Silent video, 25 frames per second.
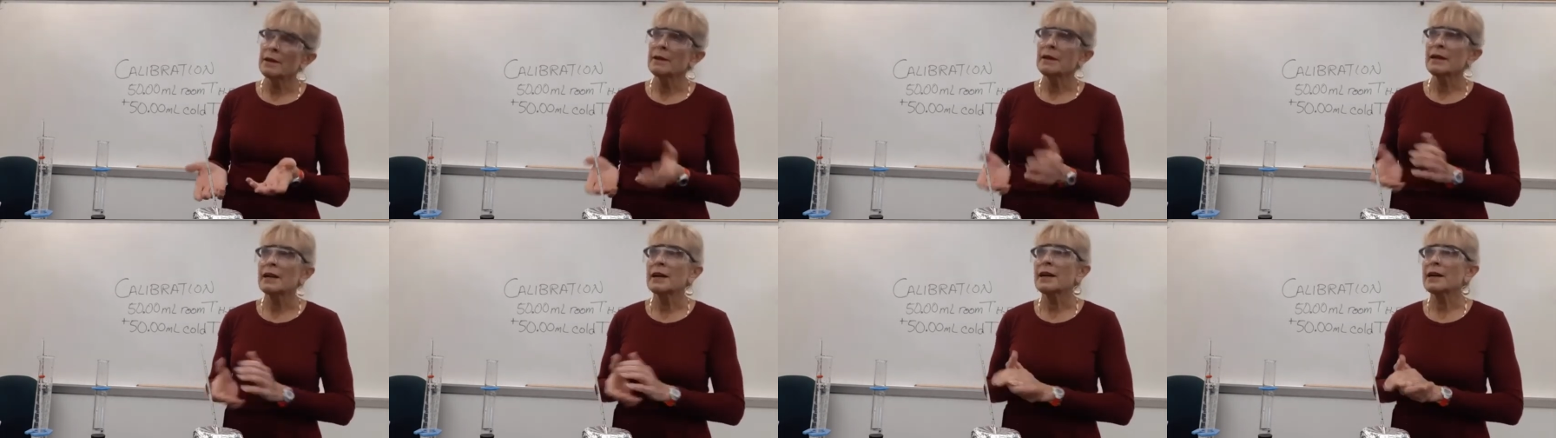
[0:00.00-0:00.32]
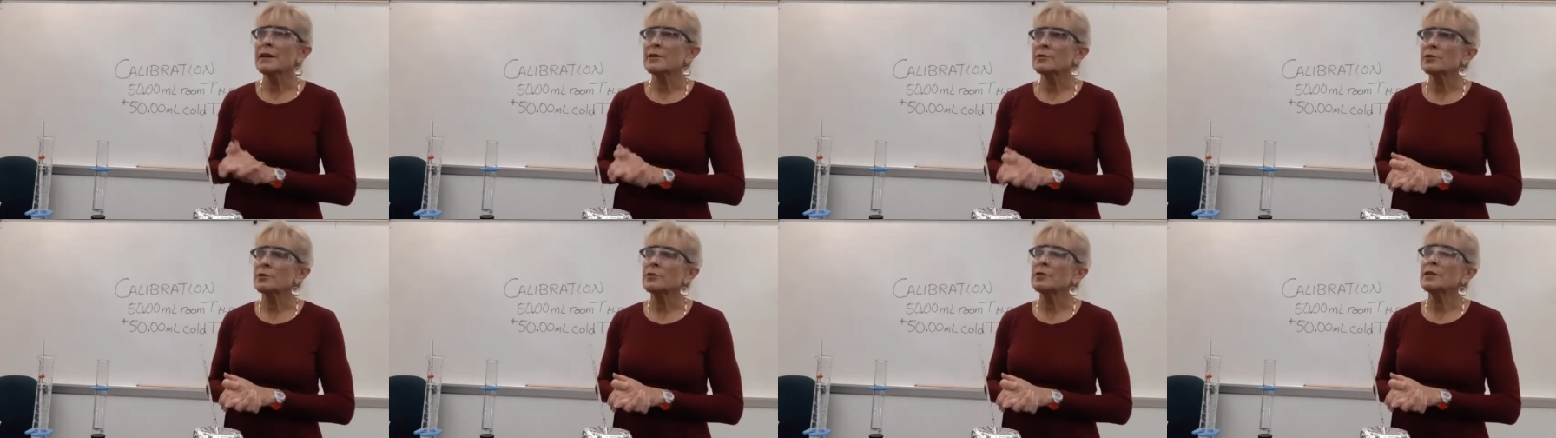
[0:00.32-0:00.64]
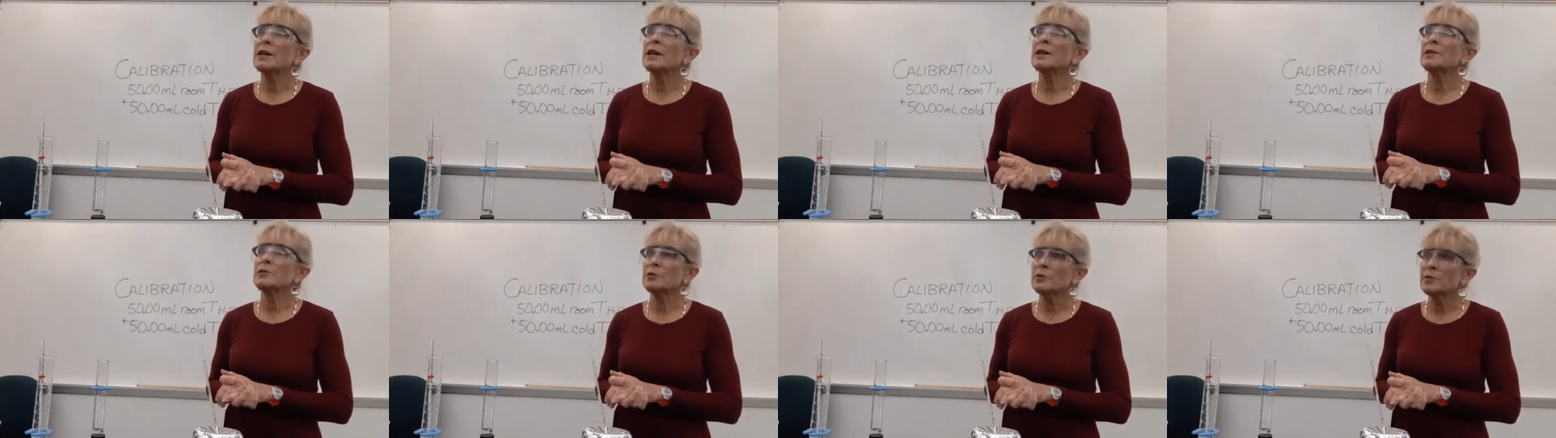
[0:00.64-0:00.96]
Actually, I
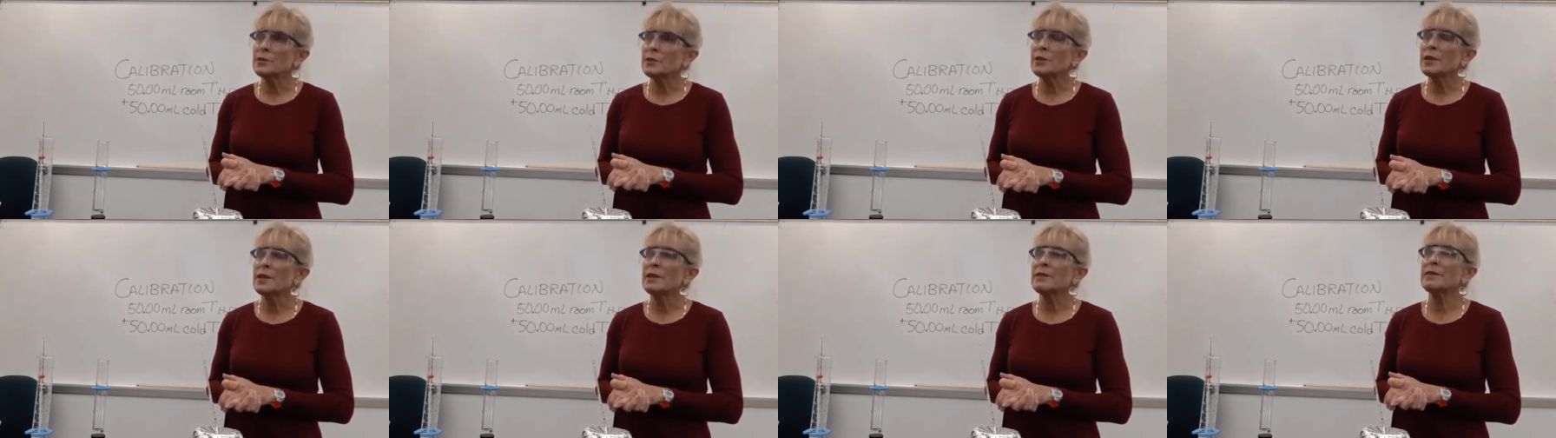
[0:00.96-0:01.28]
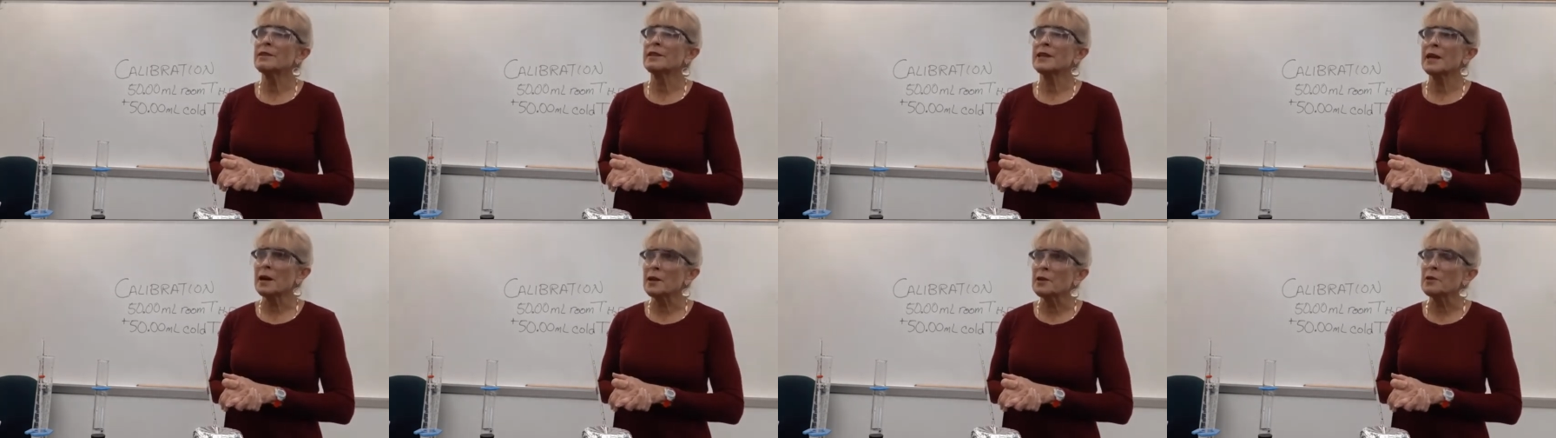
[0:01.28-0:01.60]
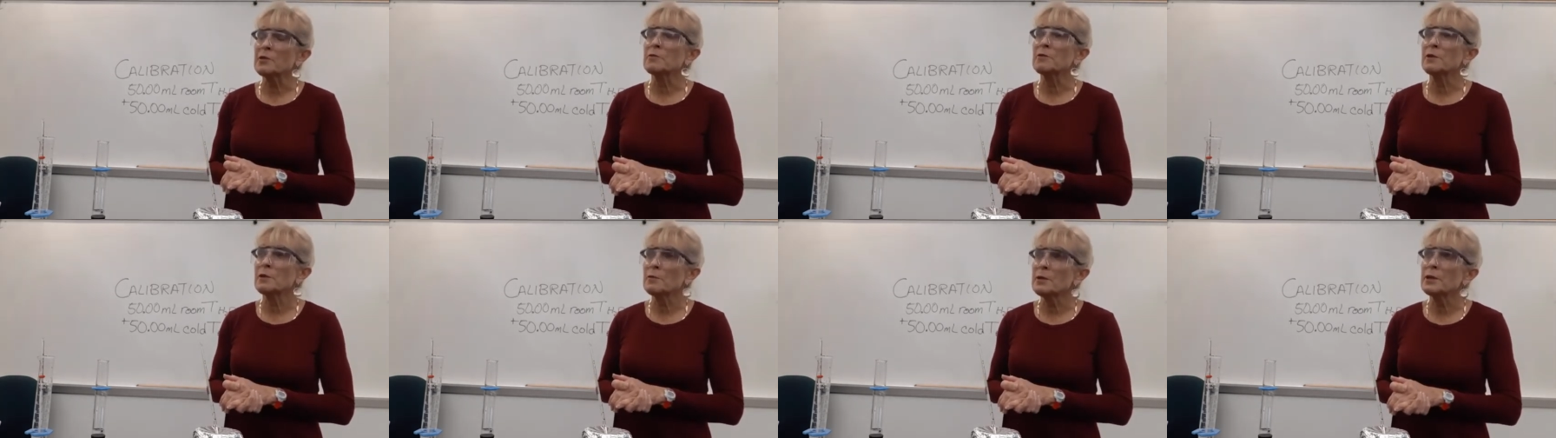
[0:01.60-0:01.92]
should say the
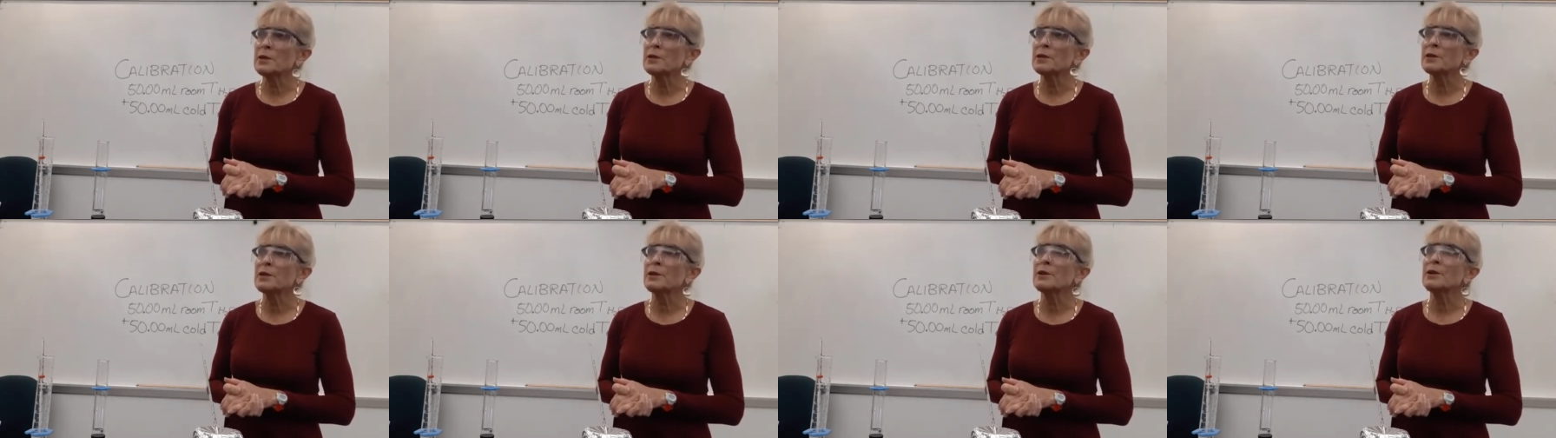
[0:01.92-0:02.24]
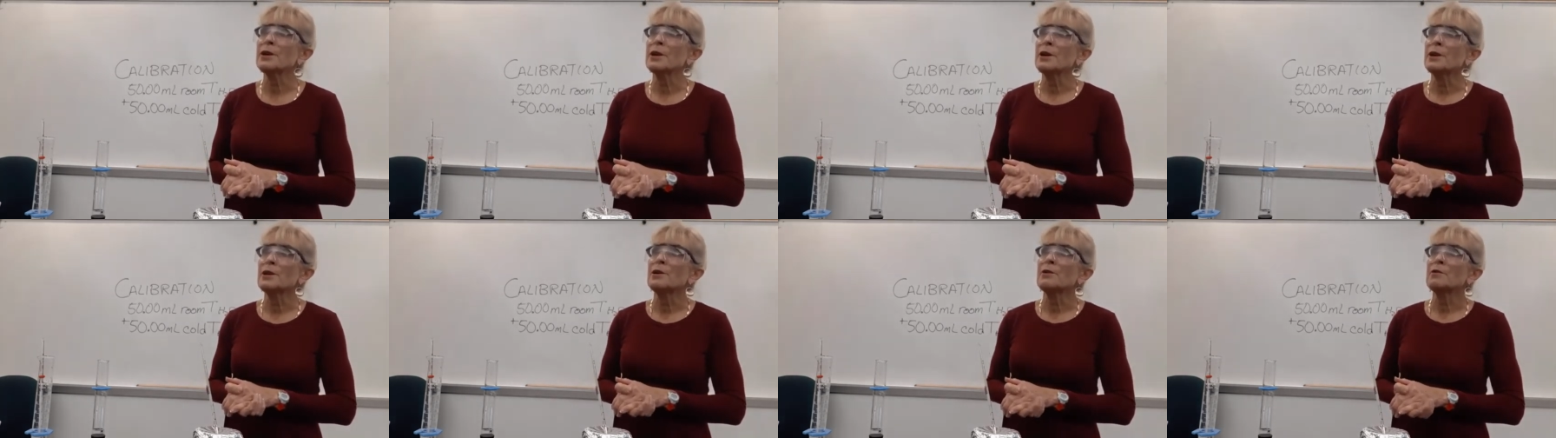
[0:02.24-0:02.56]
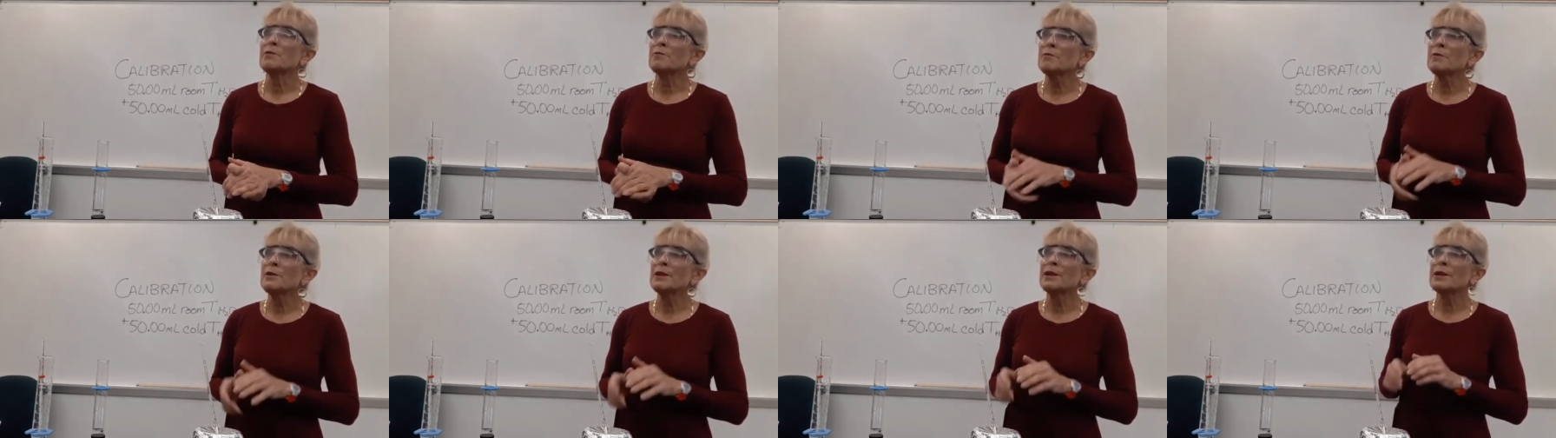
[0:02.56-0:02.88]
calorimeter
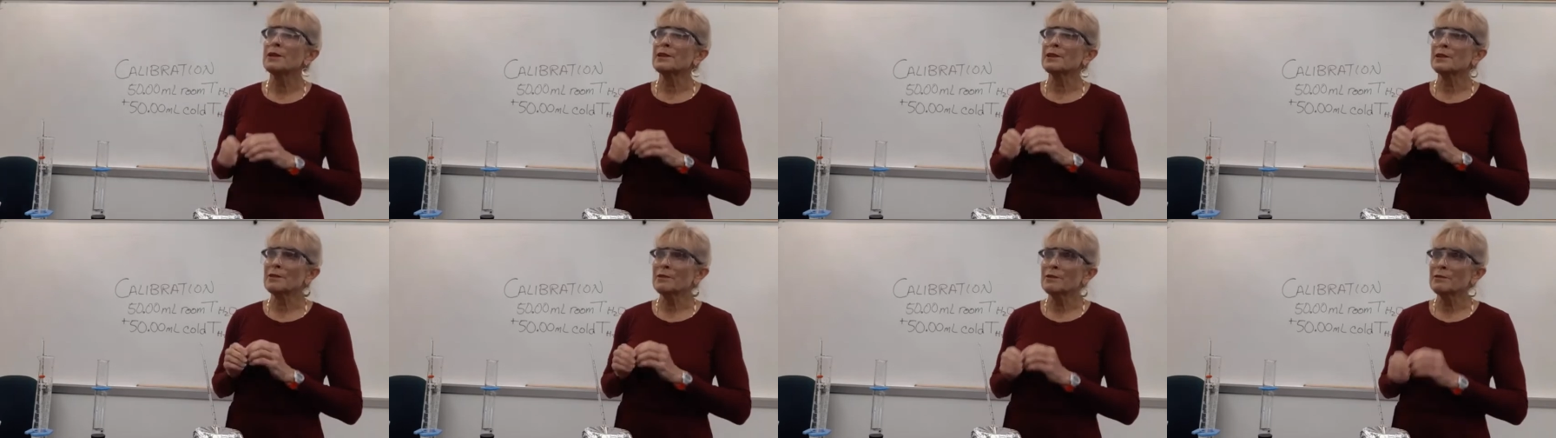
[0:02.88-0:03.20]
will